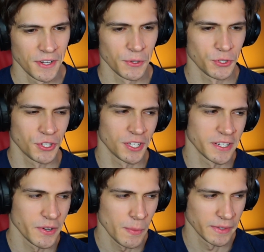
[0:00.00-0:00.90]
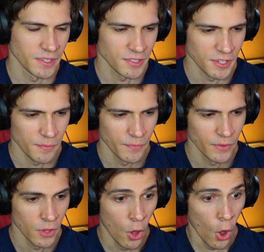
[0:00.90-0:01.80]
Oh shit, we're about to see him.
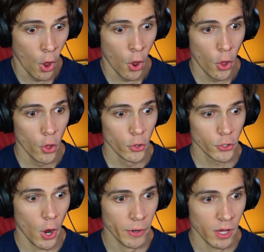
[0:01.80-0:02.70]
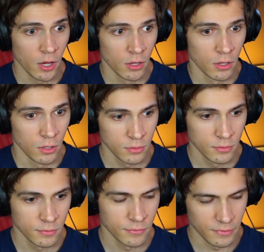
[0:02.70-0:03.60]
Yoda!
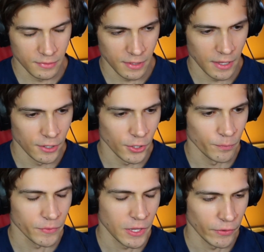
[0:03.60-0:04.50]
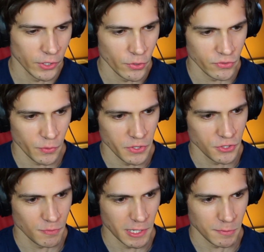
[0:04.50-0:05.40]
I don't know. Hearing Yoda's voice
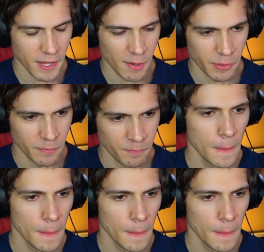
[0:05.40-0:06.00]
just makes me happy.